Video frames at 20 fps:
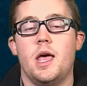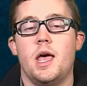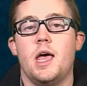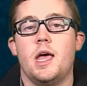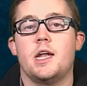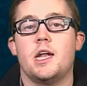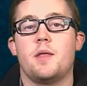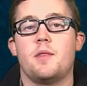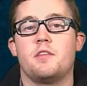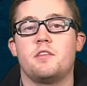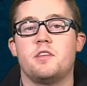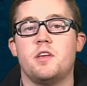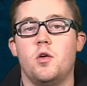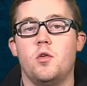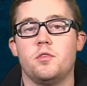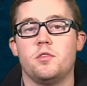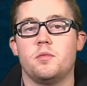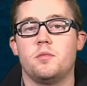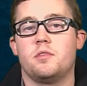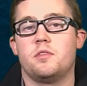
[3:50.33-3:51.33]
Now the cells
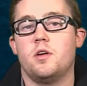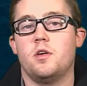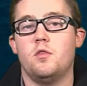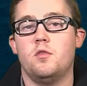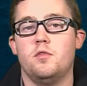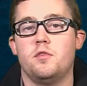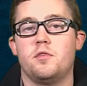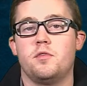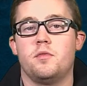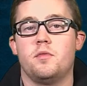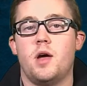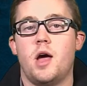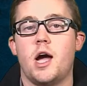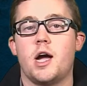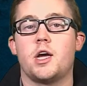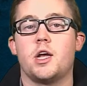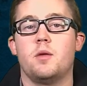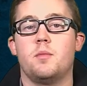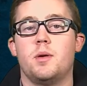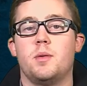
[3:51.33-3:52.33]
themselves are
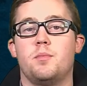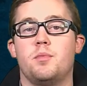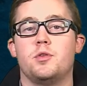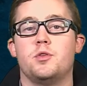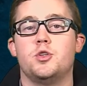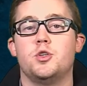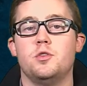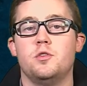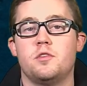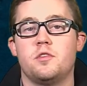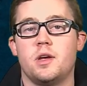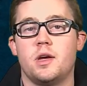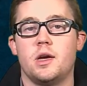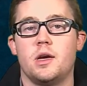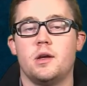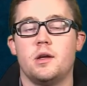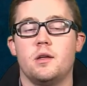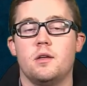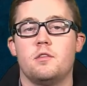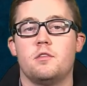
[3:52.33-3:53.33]
going to be producing
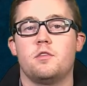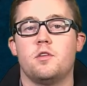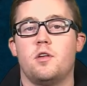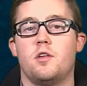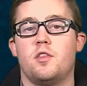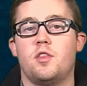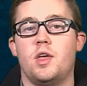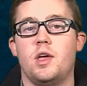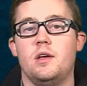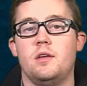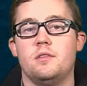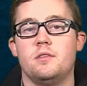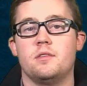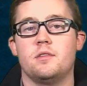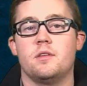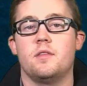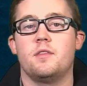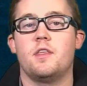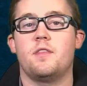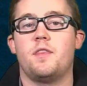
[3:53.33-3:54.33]
certain things
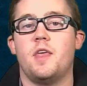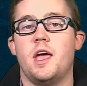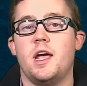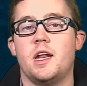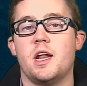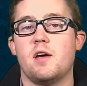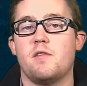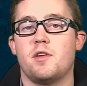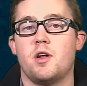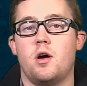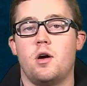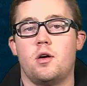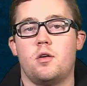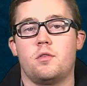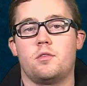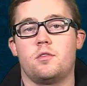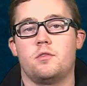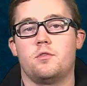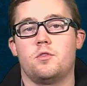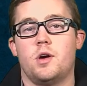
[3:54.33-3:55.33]
that they're going to have in high
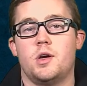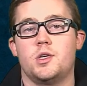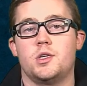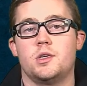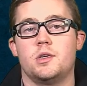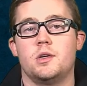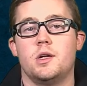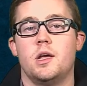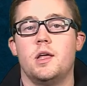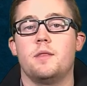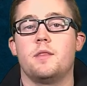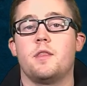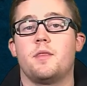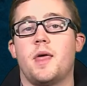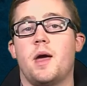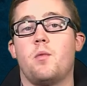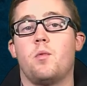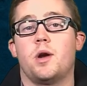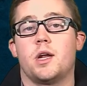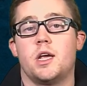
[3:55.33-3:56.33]
concentration that they
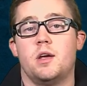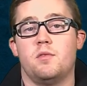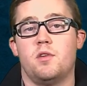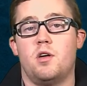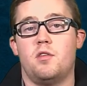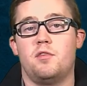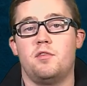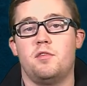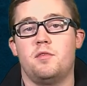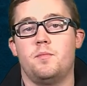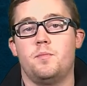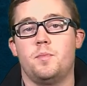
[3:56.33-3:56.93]
want to give off.